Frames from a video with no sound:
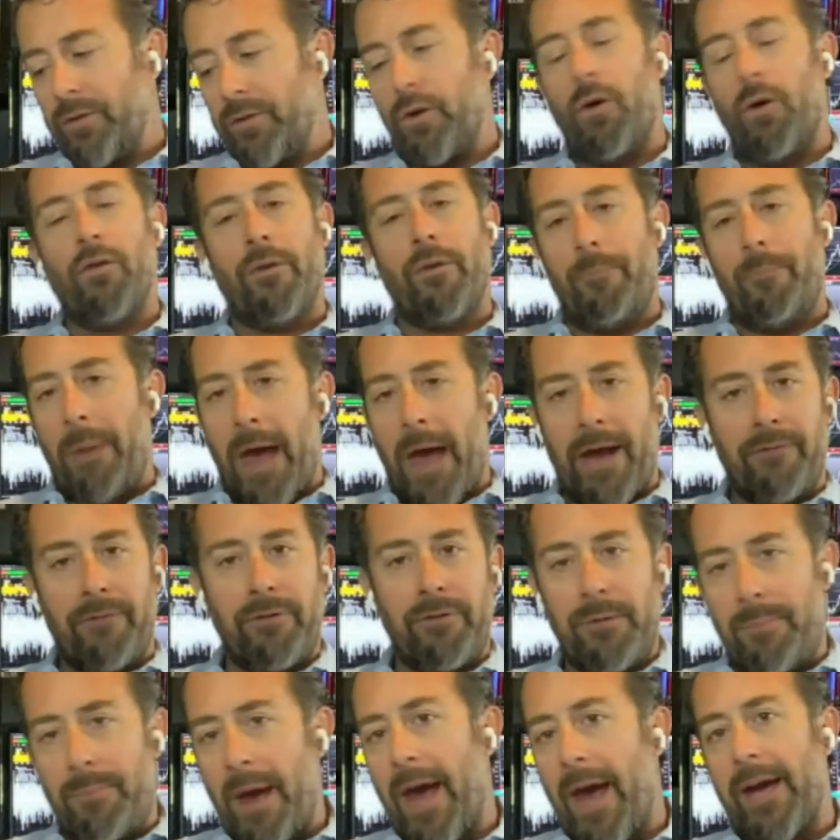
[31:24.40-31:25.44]
to build all
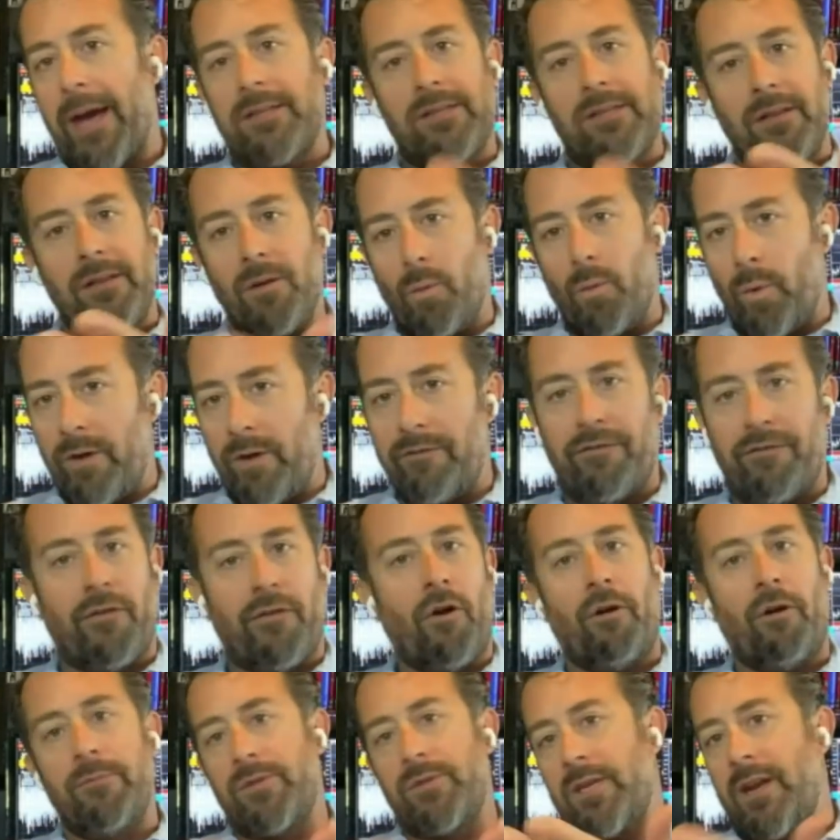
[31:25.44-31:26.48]
the battery packs and
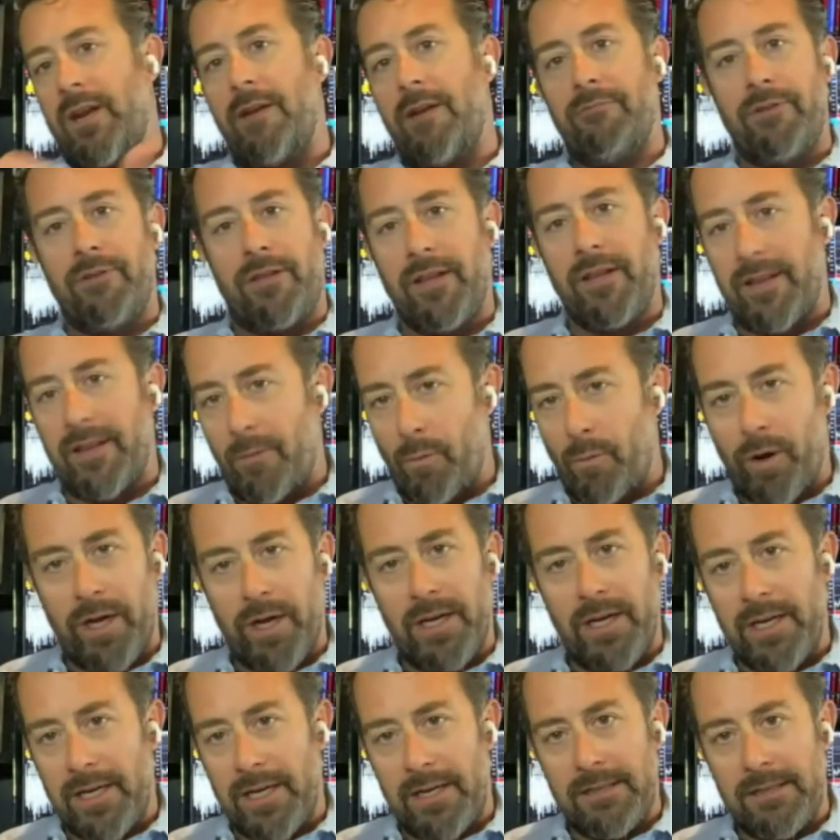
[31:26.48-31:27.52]
the wind farms and
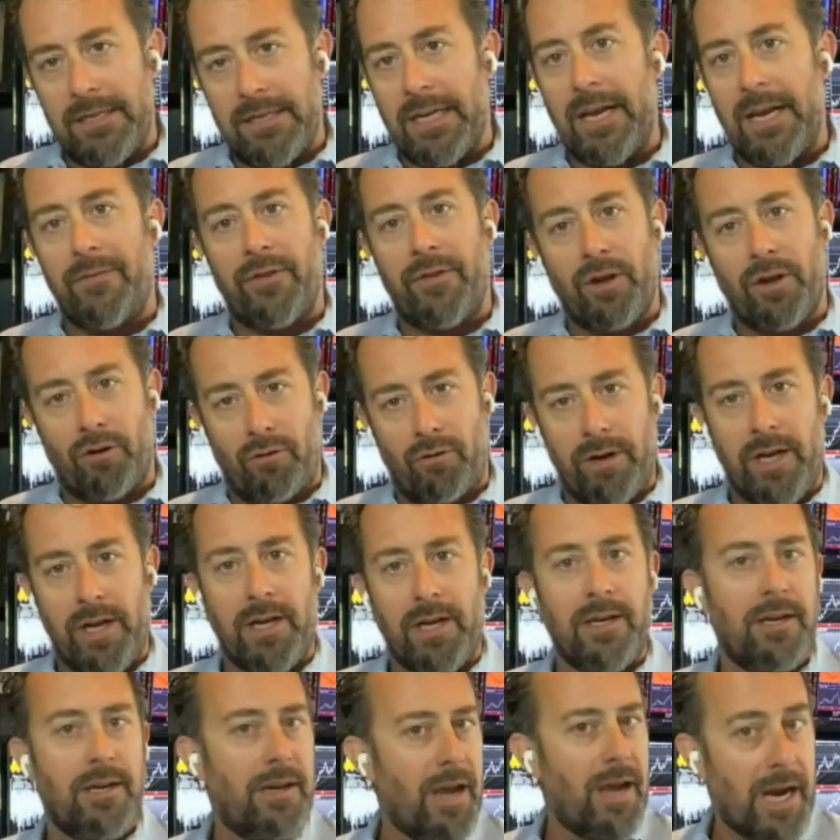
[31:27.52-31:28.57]
everything that we're going to need to
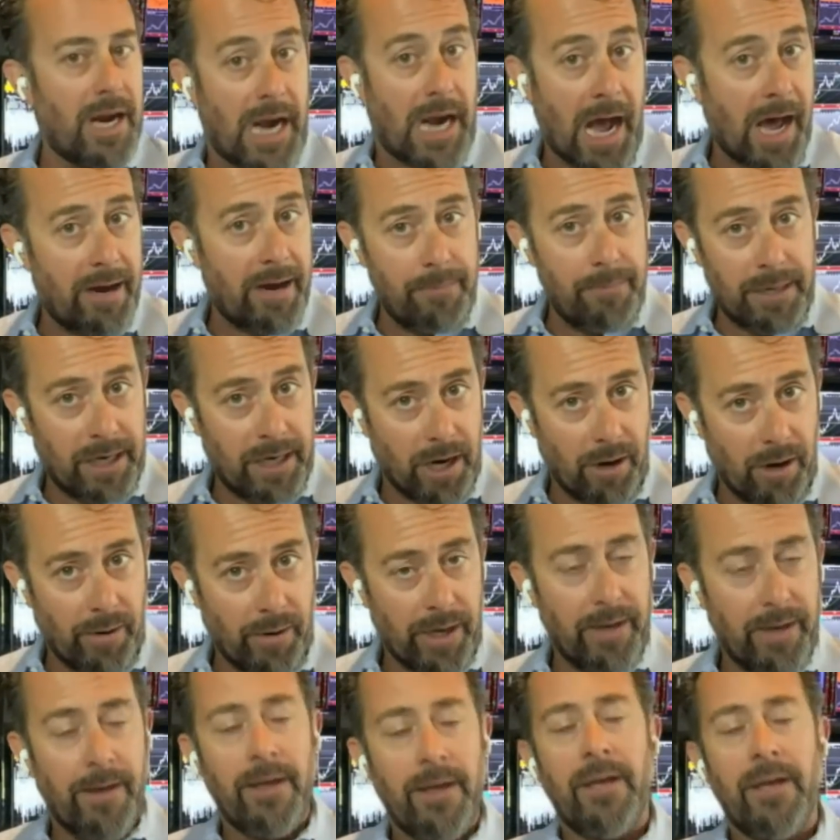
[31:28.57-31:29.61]
get the green
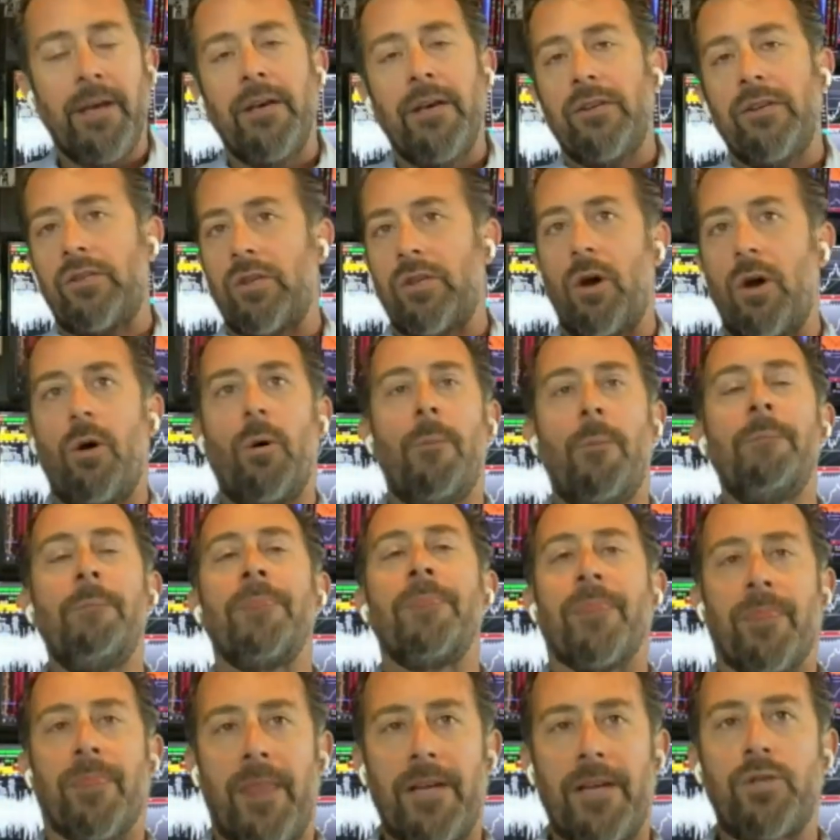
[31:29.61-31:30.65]
economy going.
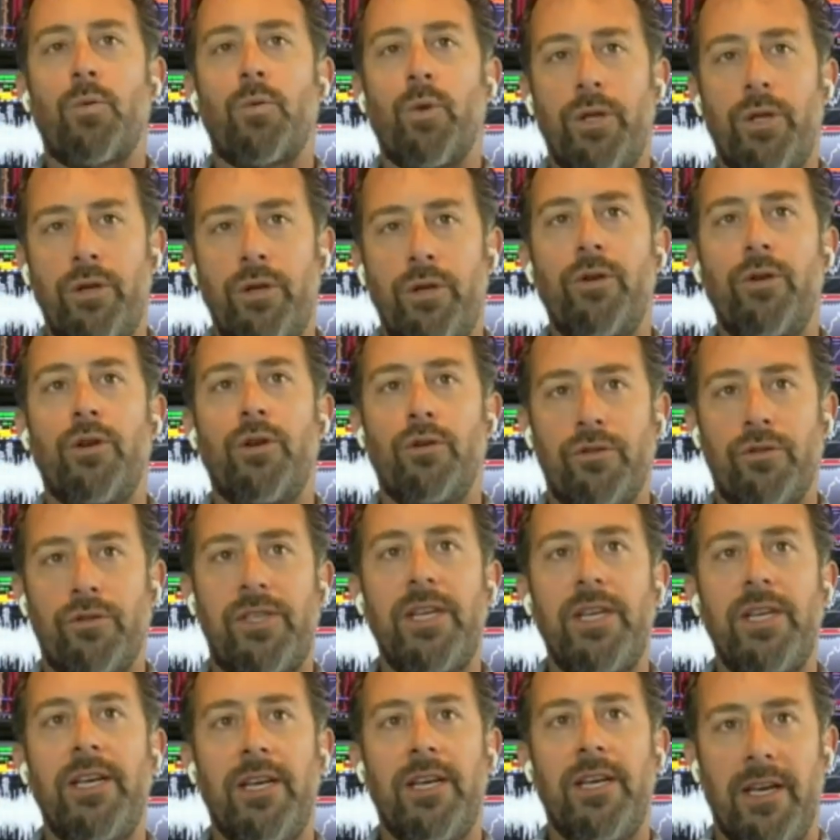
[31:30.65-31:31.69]
So, right that's what
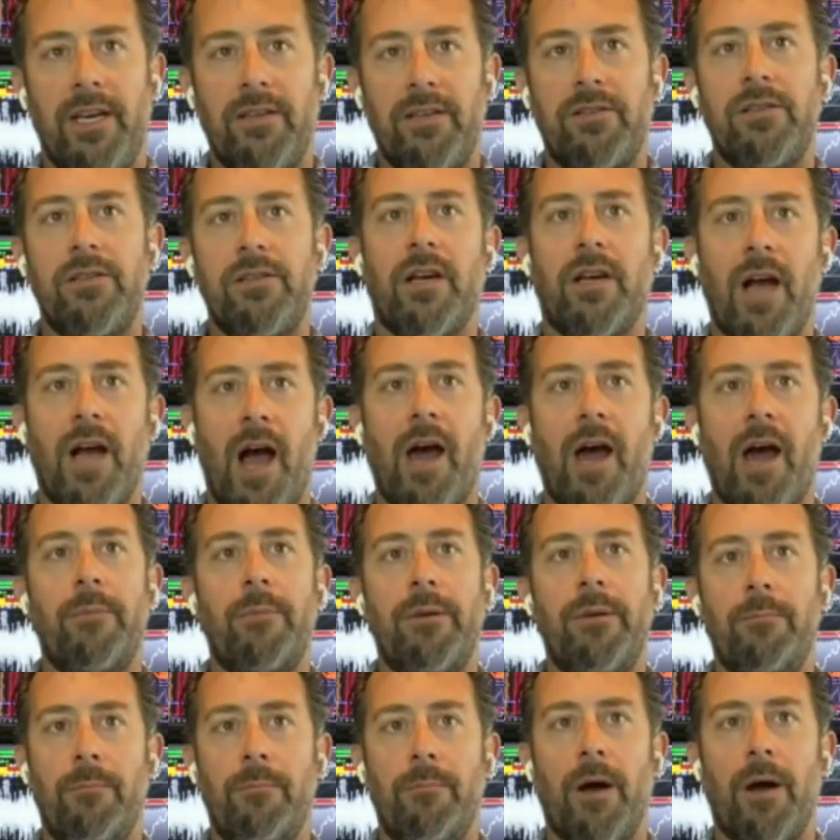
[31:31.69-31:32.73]
you're, you're seeing is the
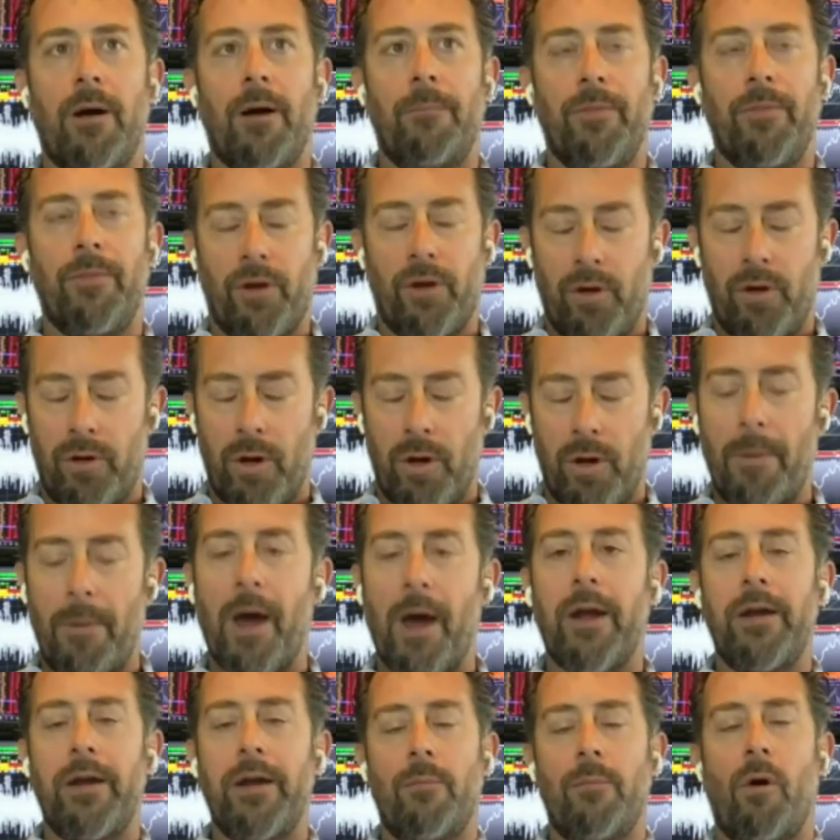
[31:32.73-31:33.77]
economy, um,
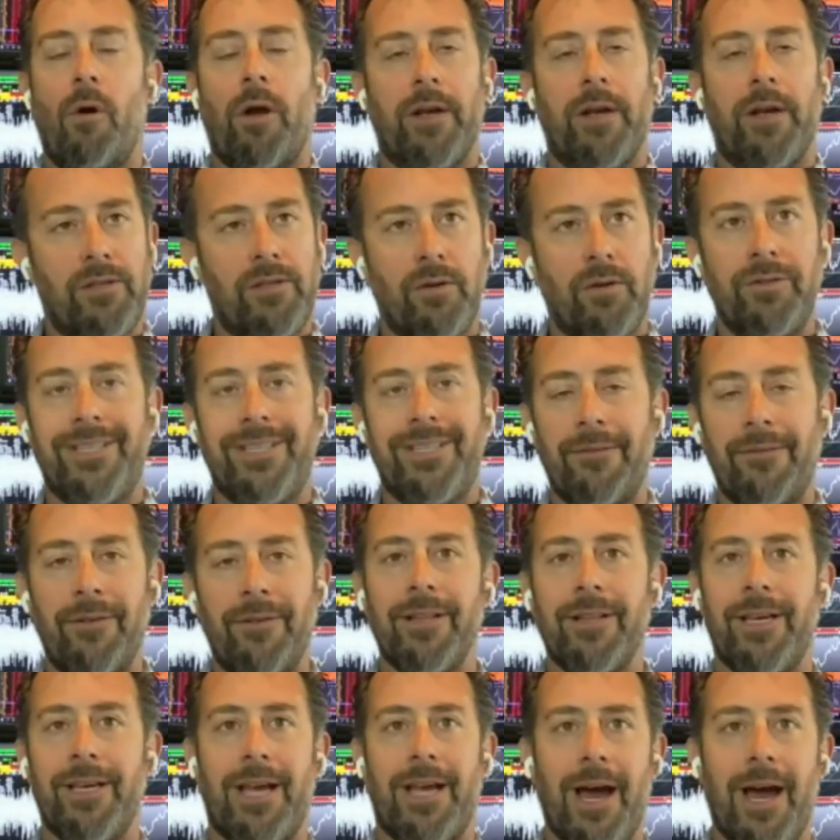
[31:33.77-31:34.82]
the commodity markets
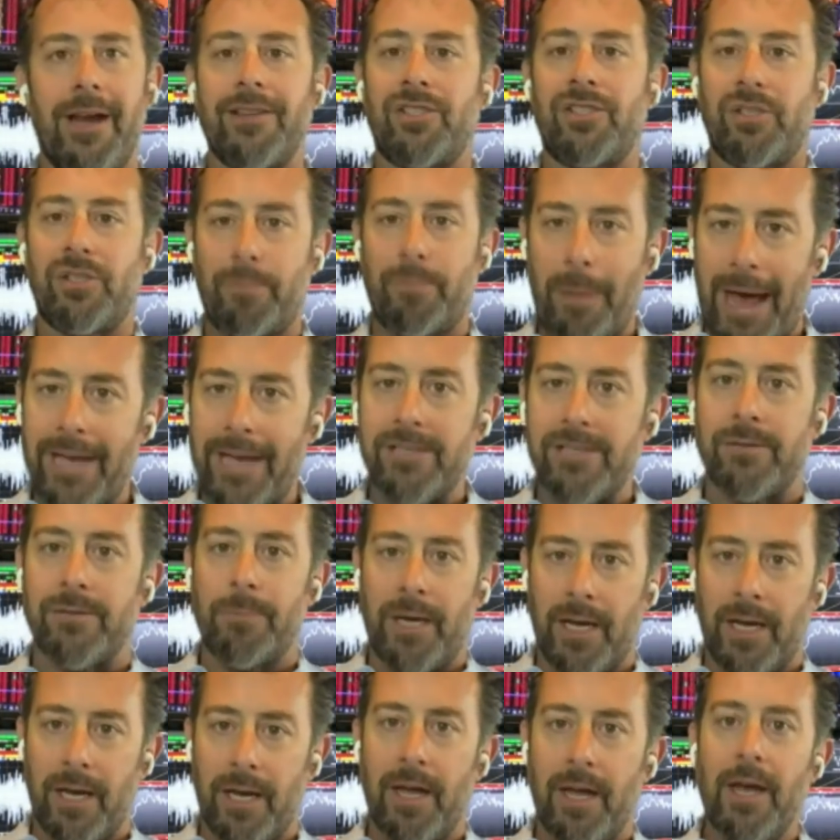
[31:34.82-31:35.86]
are definitely kind of
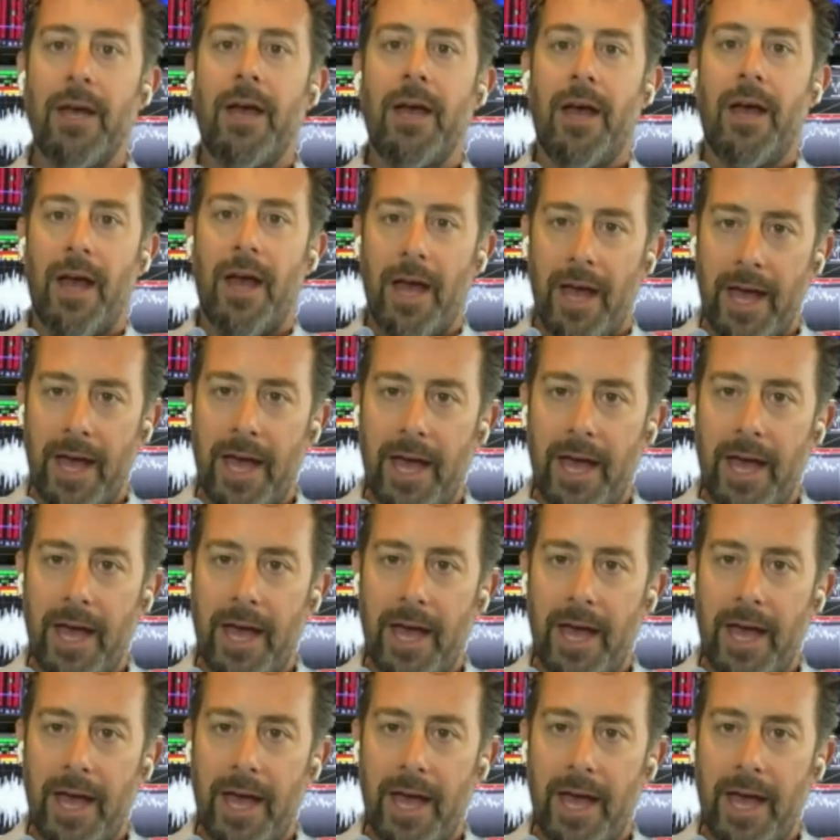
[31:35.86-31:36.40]
spasming